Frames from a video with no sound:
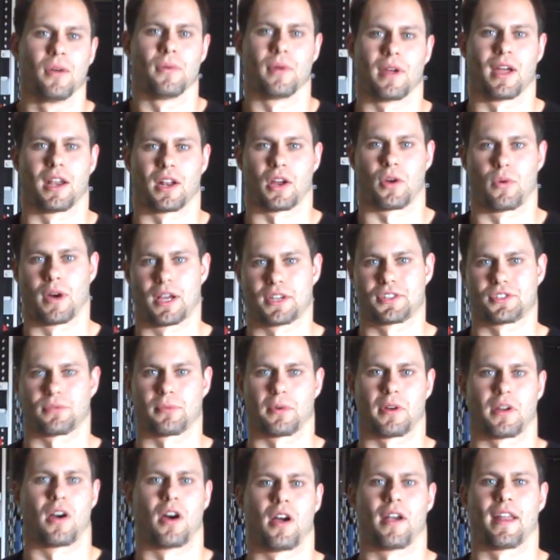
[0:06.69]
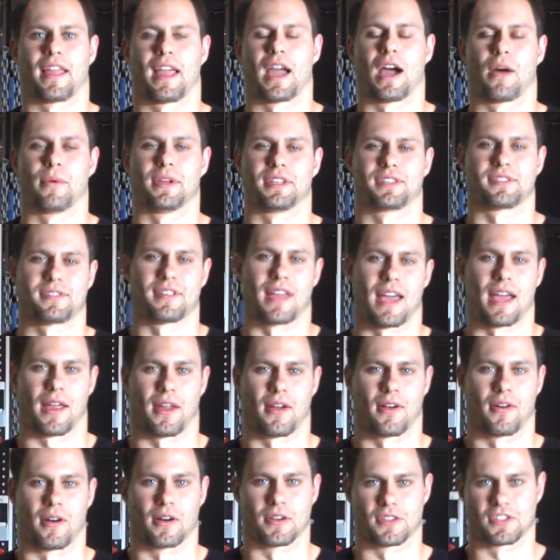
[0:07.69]
We got a question regarding how we
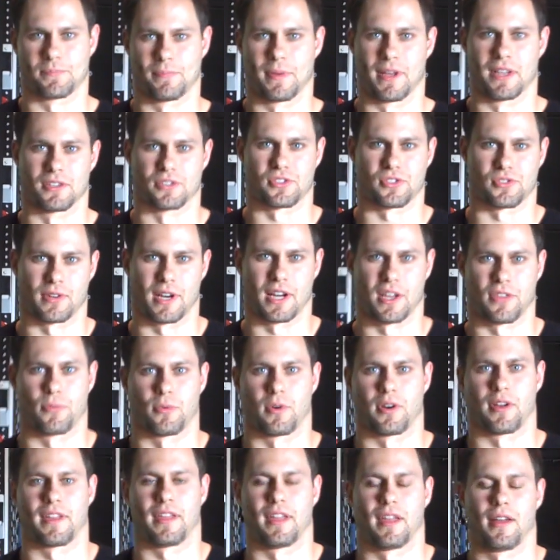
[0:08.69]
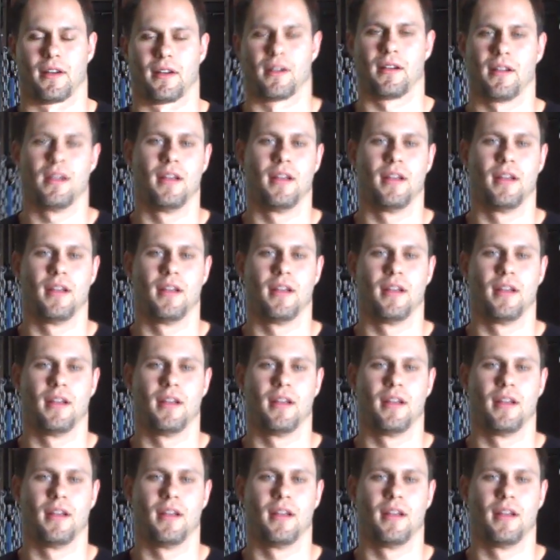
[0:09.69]
stagger our speed and strength work here.